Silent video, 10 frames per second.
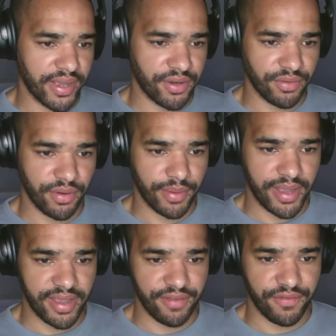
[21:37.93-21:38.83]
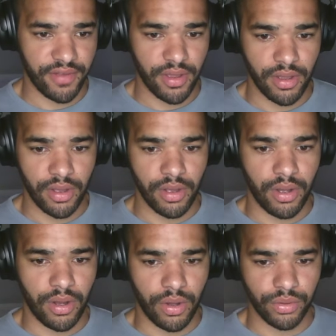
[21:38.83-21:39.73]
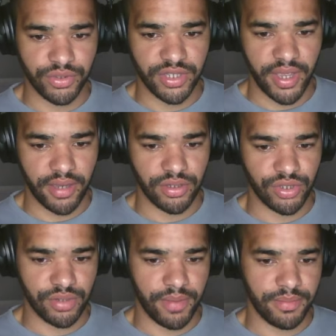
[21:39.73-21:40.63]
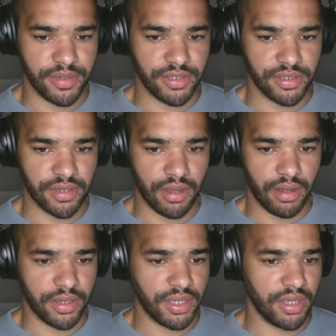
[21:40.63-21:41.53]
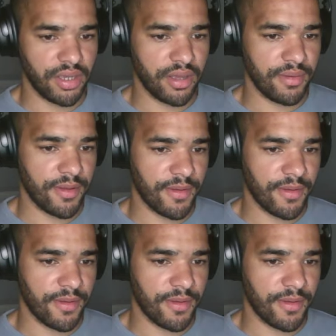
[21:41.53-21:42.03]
I don't know if hole 10 should maybe start here.